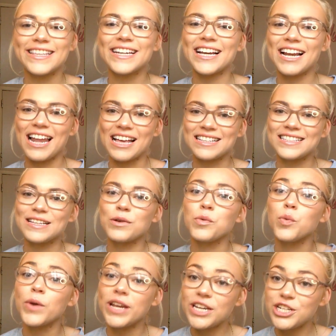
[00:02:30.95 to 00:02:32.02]
the classic
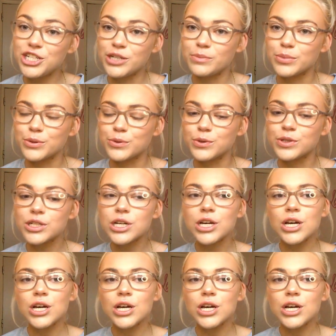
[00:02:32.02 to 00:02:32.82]
Ouija board.